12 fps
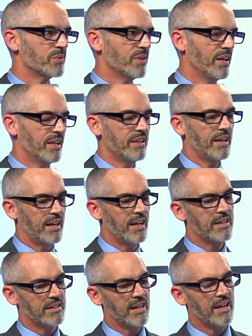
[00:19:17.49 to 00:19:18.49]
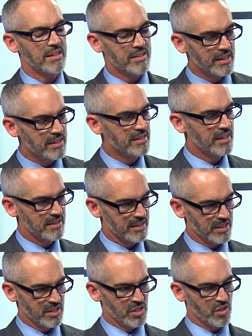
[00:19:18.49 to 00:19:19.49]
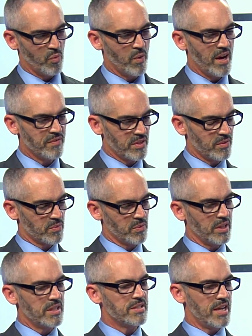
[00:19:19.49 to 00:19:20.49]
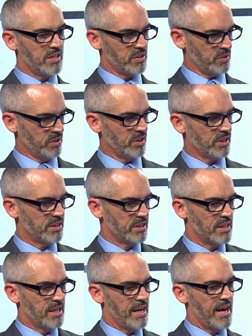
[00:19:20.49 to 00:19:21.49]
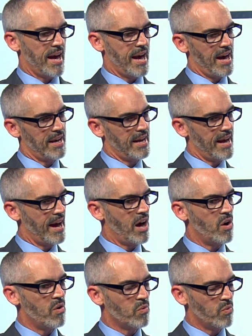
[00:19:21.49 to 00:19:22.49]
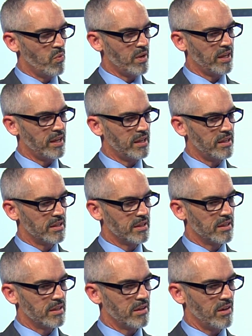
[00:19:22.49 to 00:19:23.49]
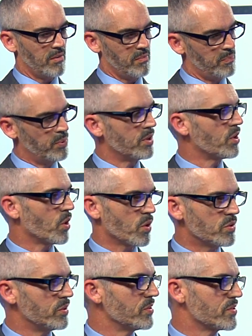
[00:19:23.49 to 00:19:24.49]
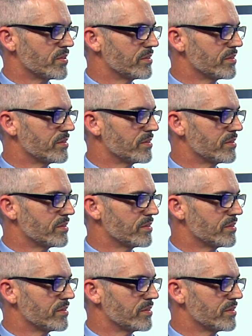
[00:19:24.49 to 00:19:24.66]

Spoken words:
And I think that we have to really take a look at how we put hurdles,